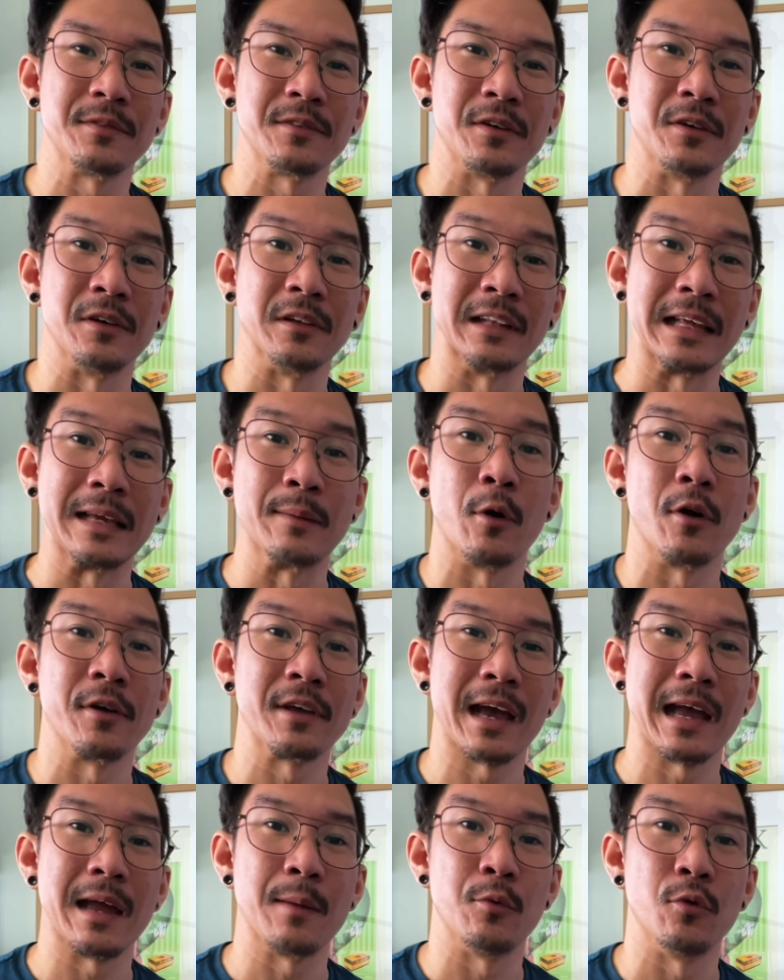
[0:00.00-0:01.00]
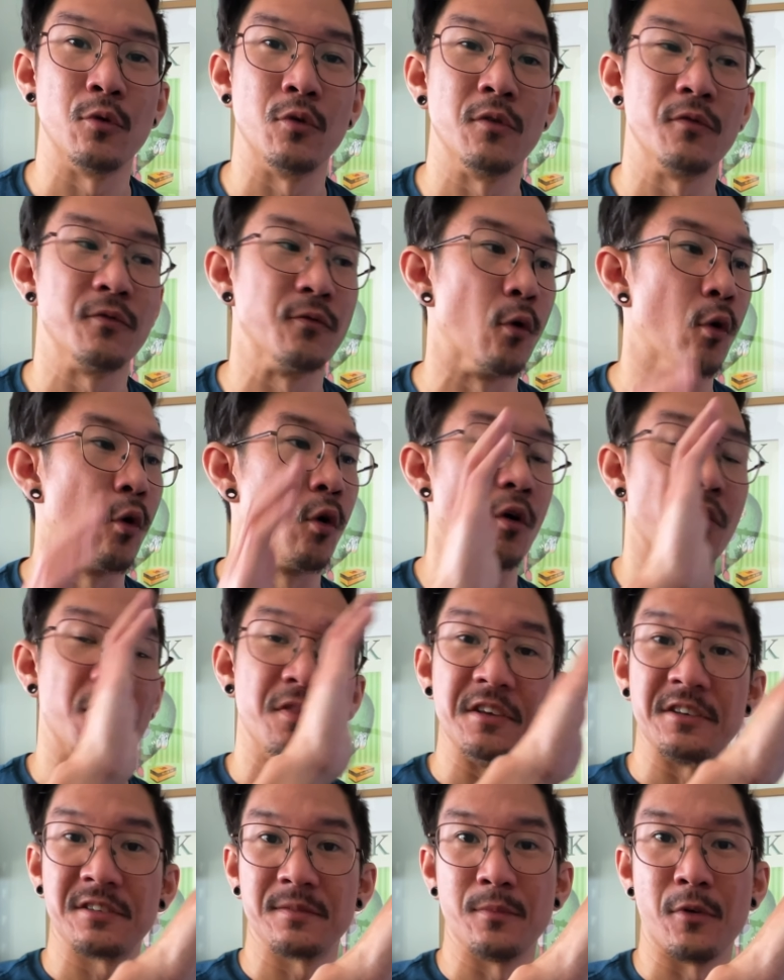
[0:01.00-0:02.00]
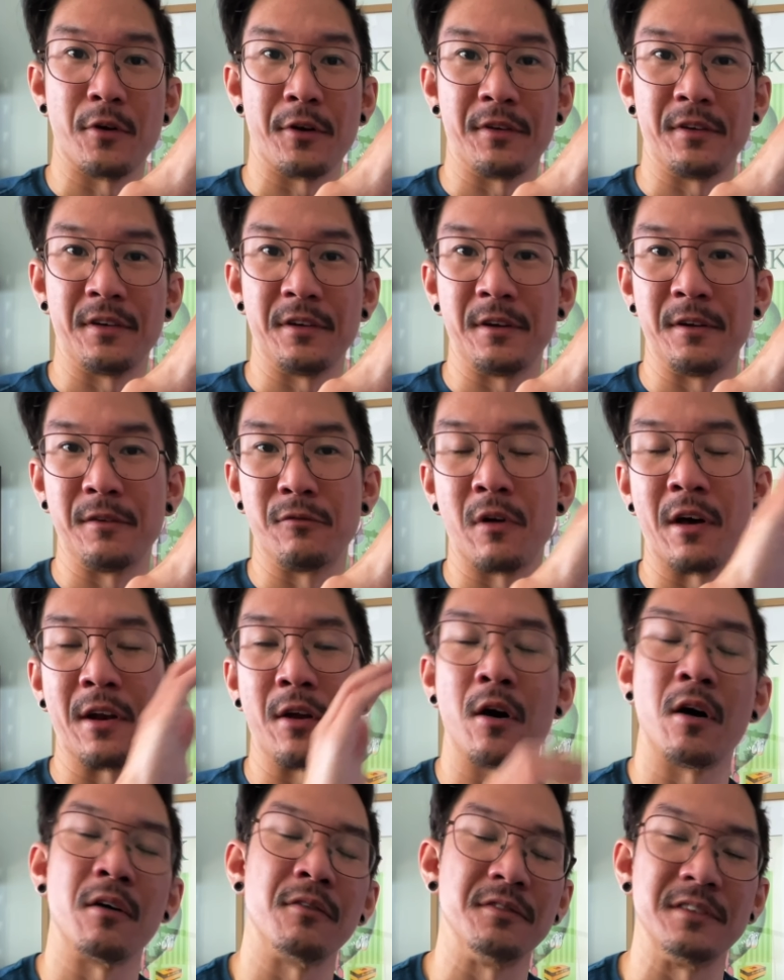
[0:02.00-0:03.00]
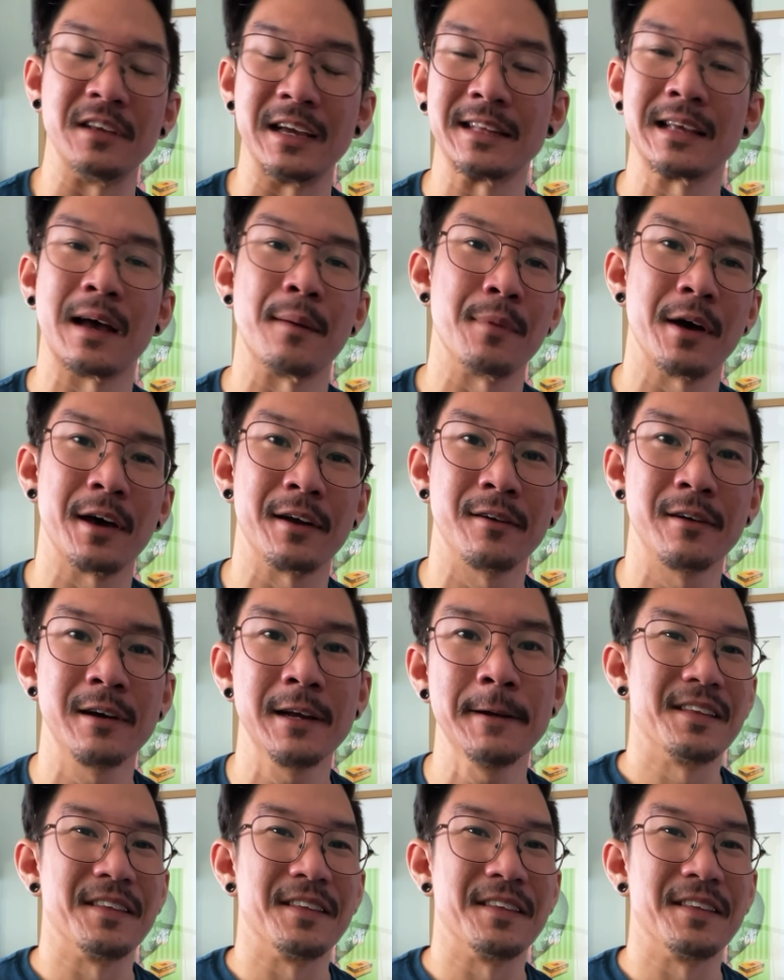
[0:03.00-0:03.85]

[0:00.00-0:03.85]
to LEMO cable for this monitor to run it off DTAP battery.